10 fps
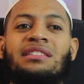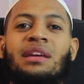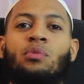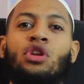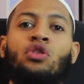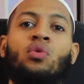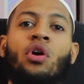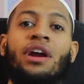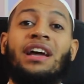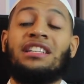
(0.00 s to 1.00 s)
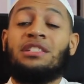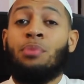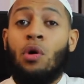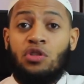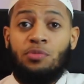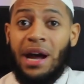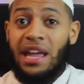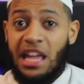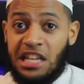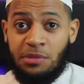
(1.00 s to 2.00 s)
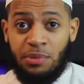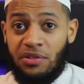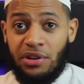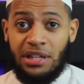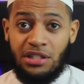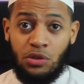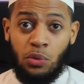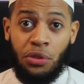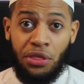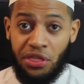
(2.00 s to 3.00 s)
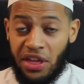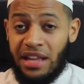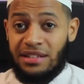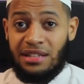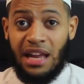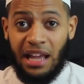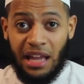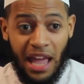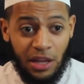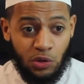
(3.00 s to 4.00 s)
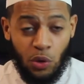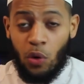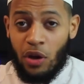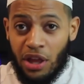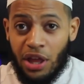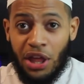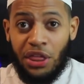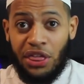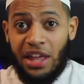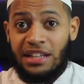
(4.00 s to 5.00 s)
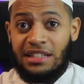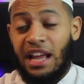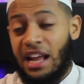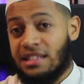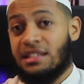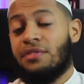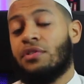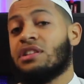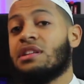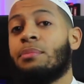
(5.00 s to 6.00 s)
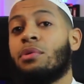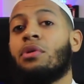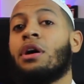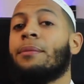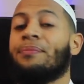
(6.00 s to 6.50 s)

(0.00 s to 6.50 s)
the same when you are exposed by experience to things, like actual things. Like I said, for example,